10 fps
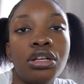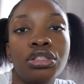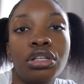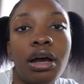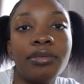
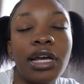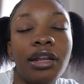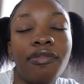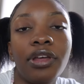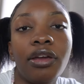So I'm trying
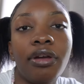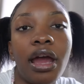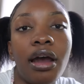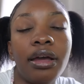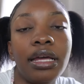to figure
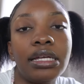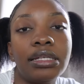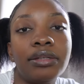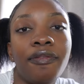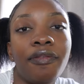out
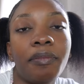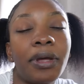if